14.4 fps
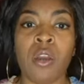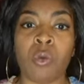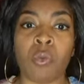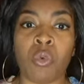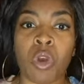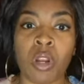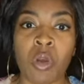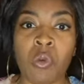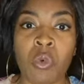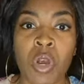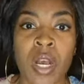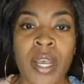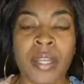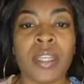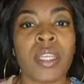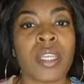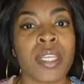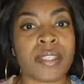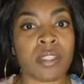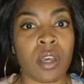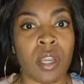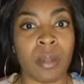One-on-one
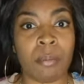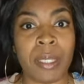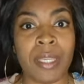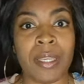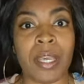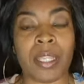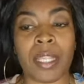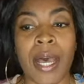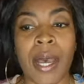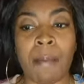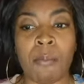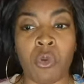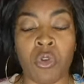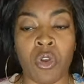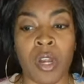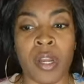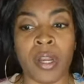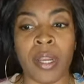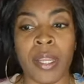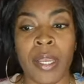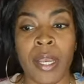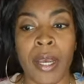is going to be a lot
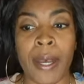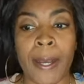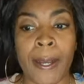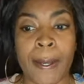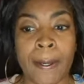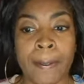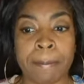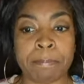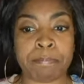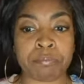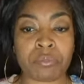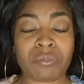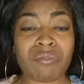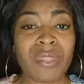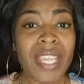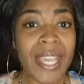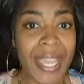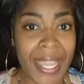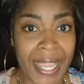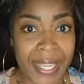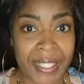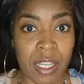more
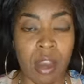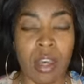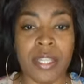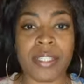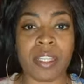hands-on.